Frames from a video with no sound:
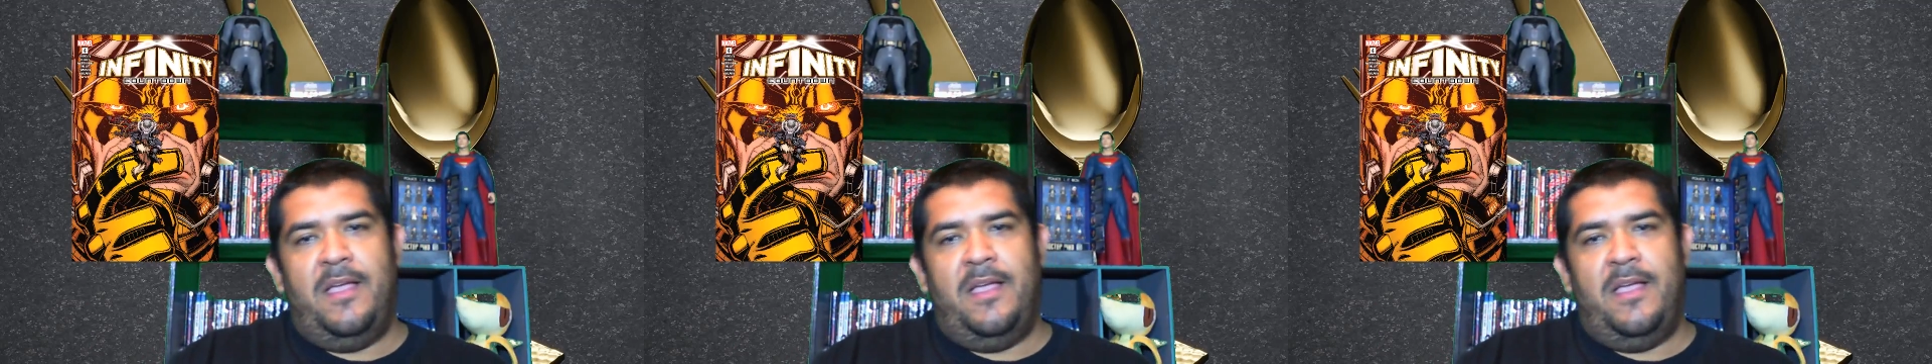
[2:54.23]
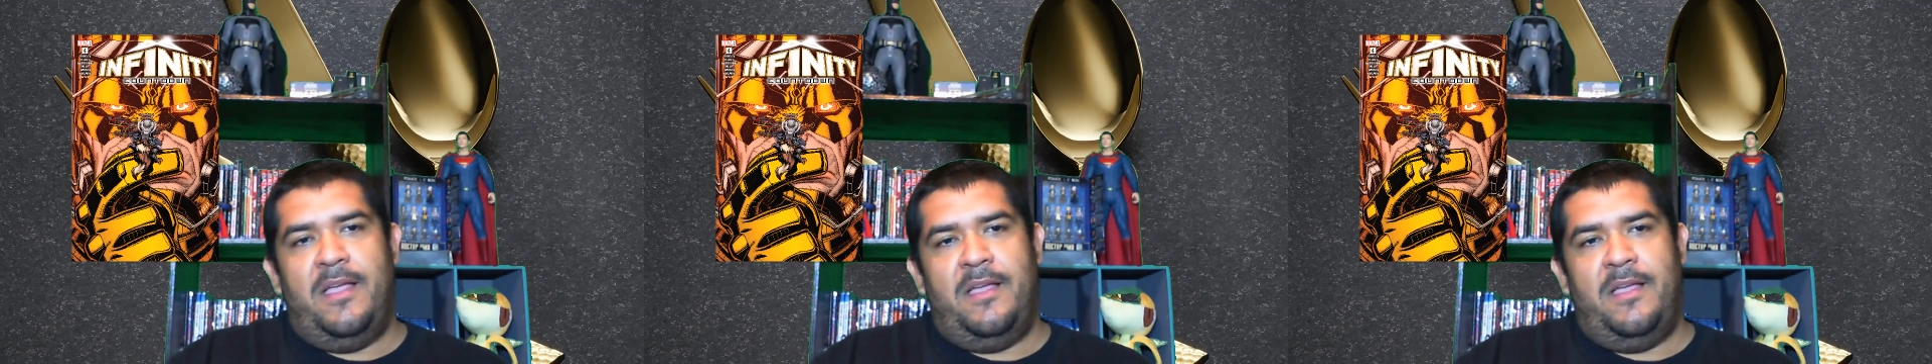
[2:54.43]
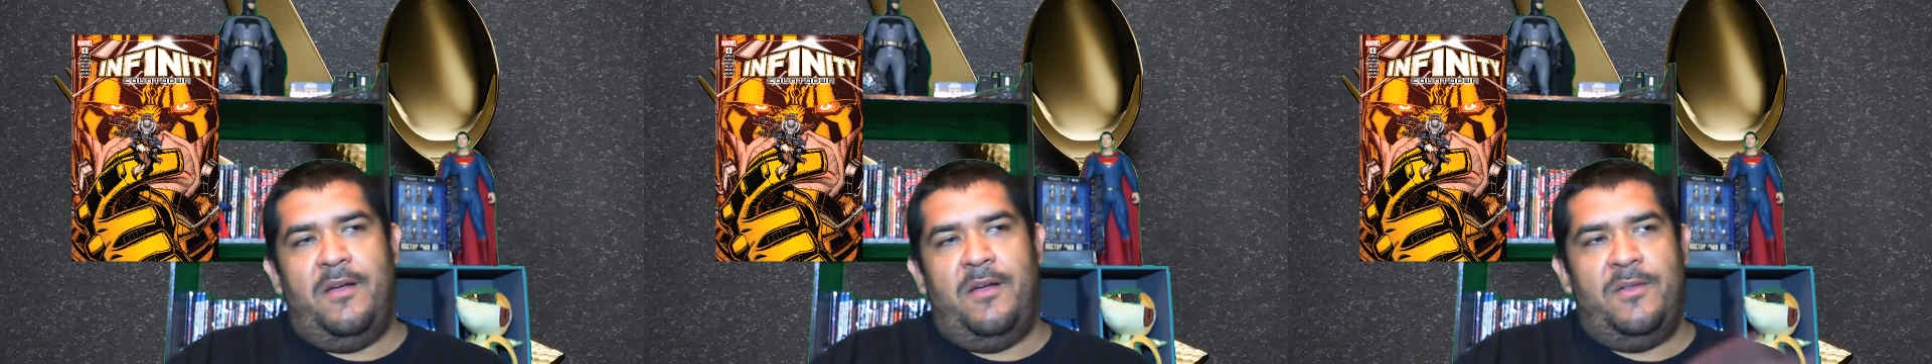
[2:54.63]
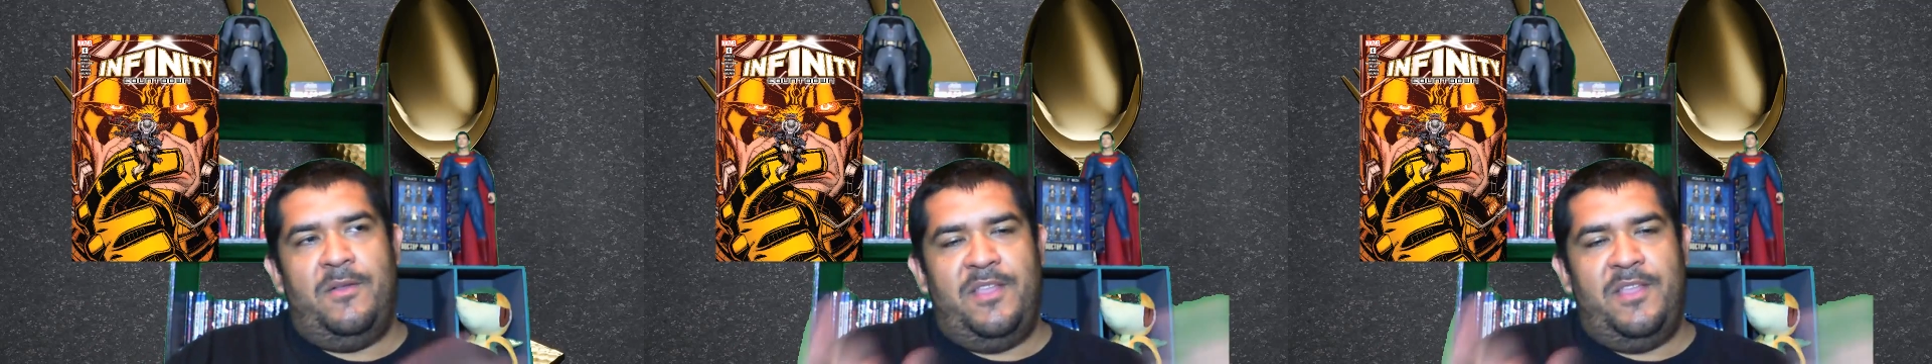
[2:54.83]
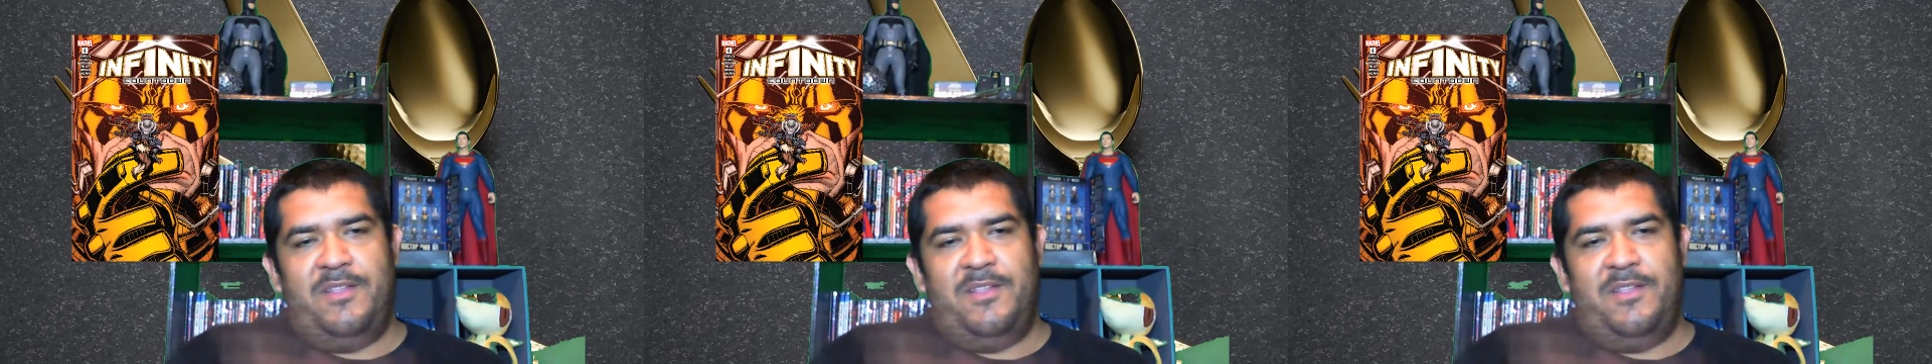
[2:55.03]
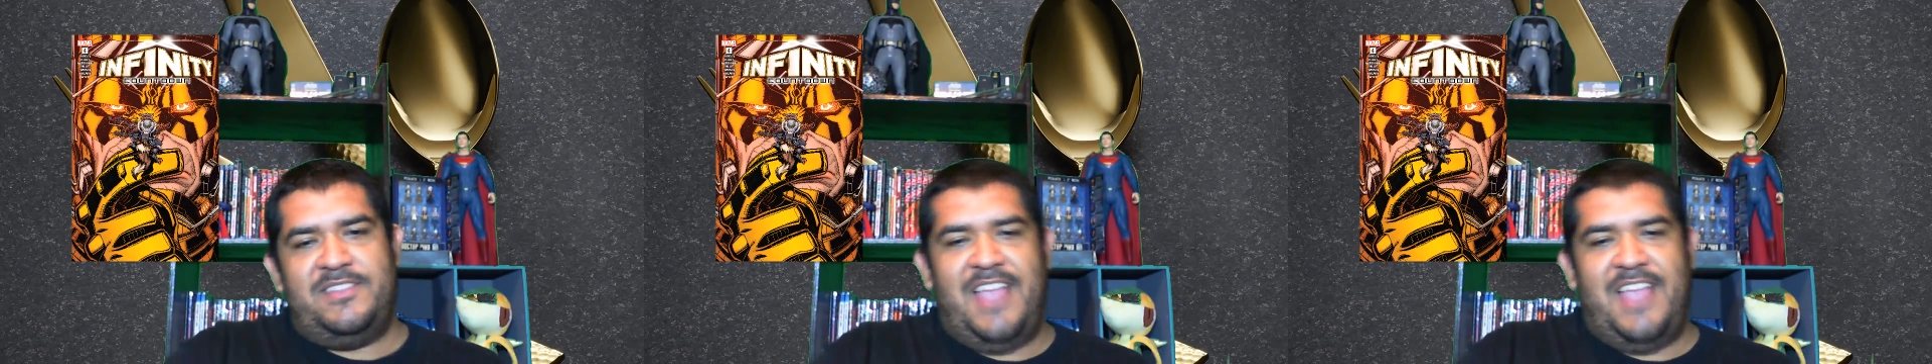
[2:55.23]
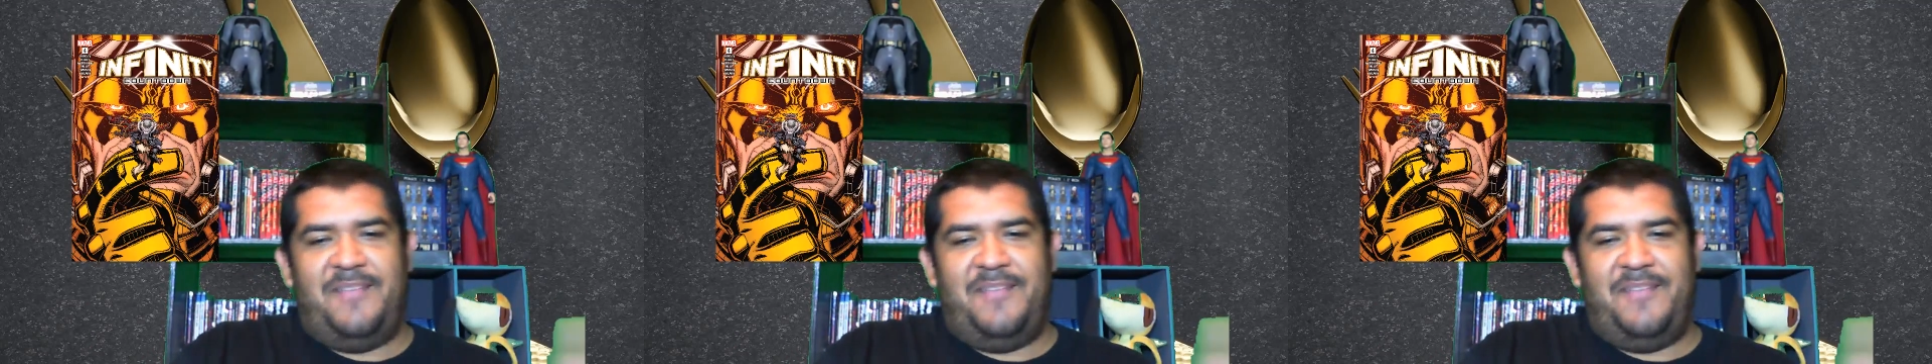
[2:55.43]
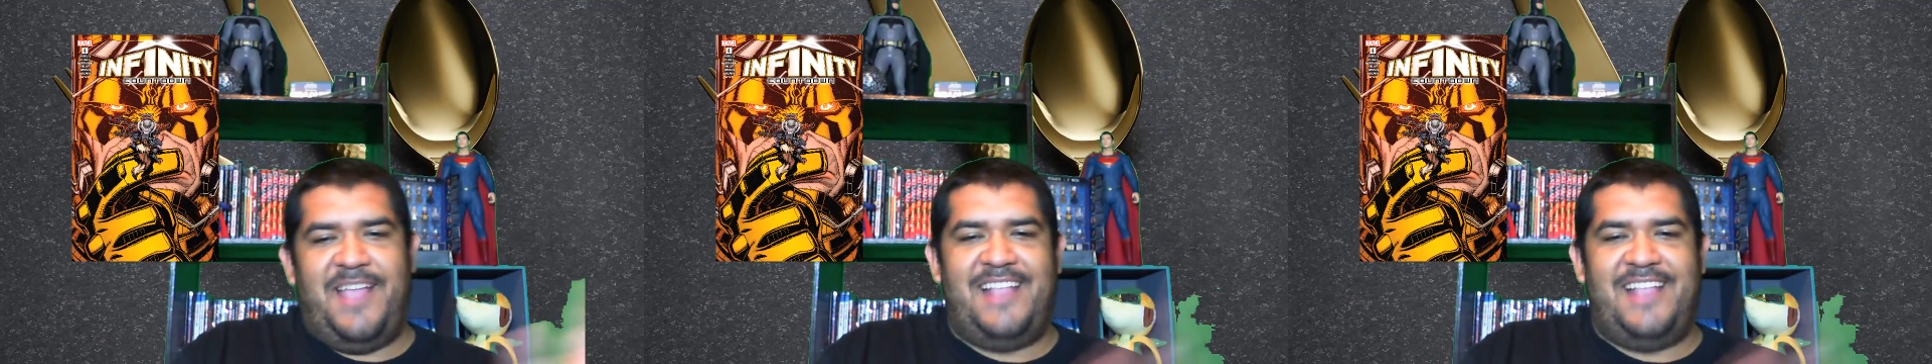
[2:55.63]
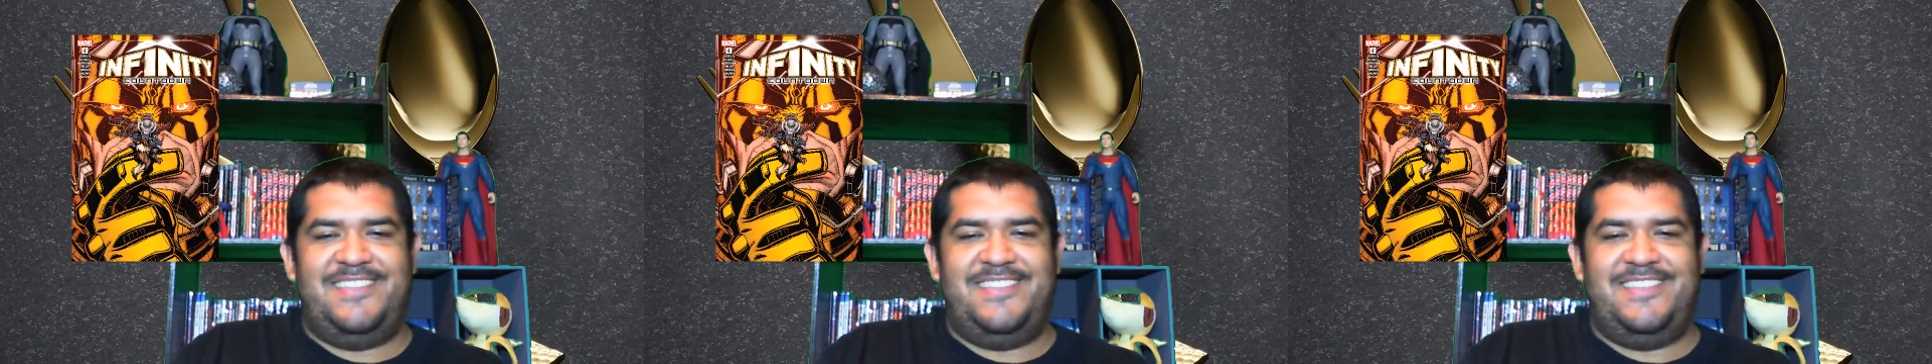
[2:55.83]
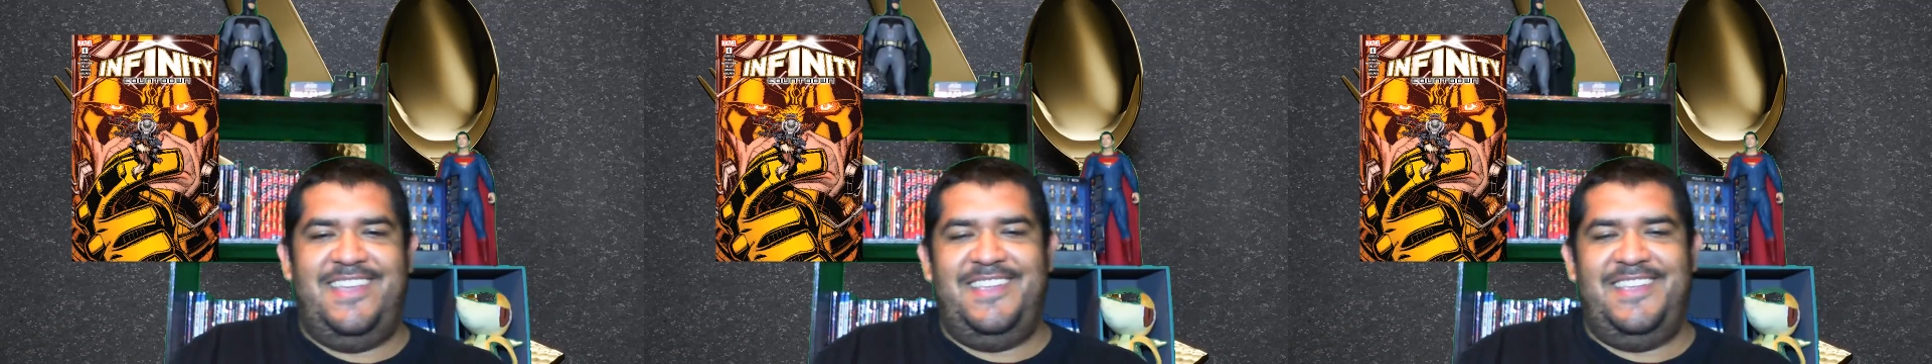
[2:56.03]
the other side of the
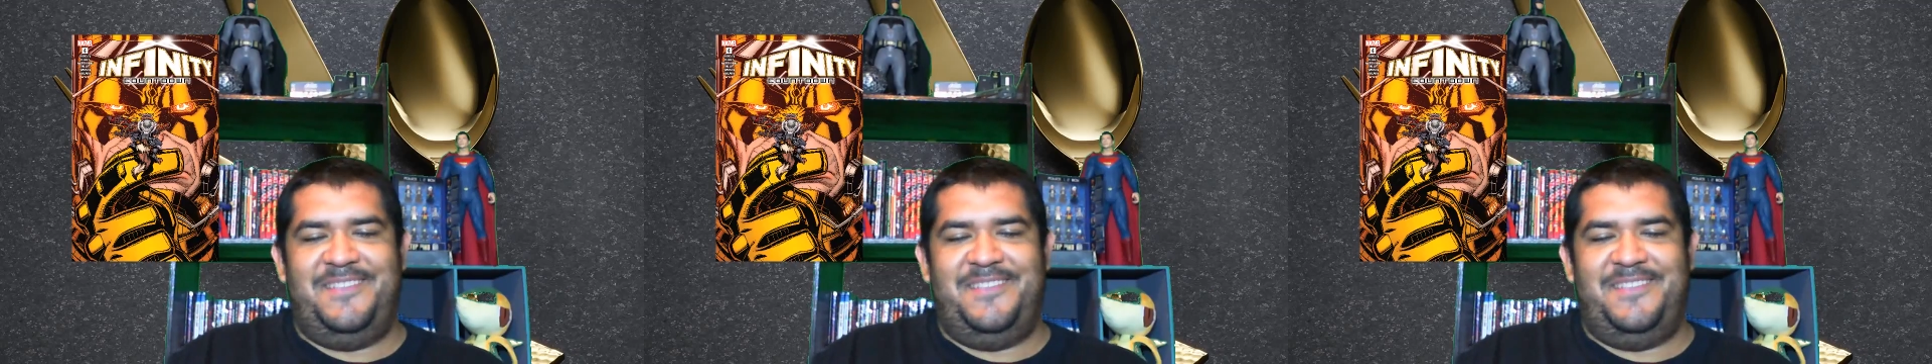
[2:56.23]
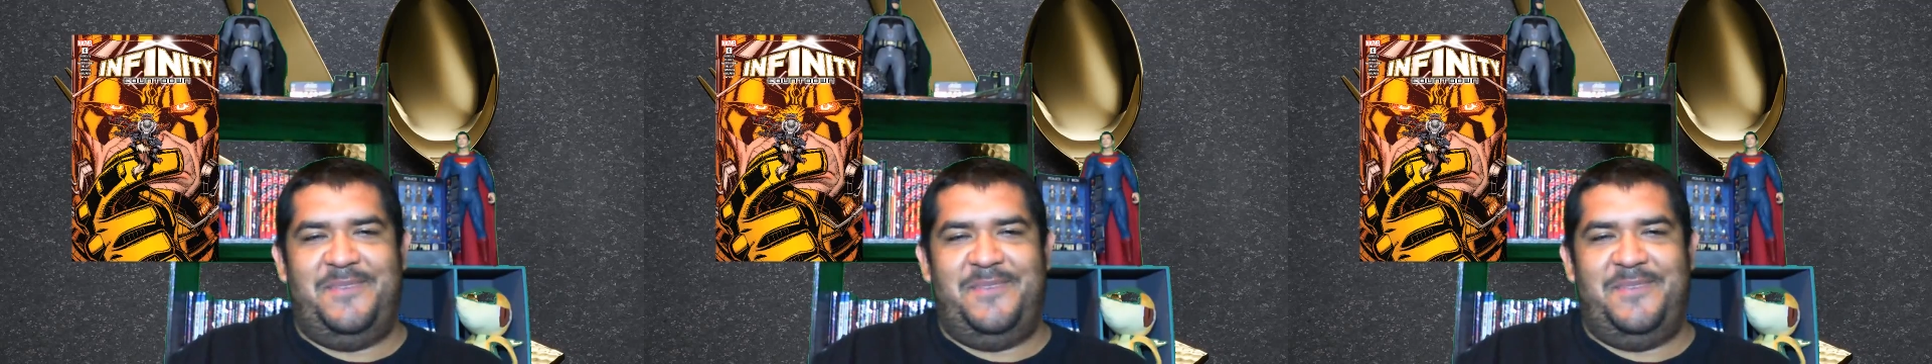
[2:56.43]
galaxy,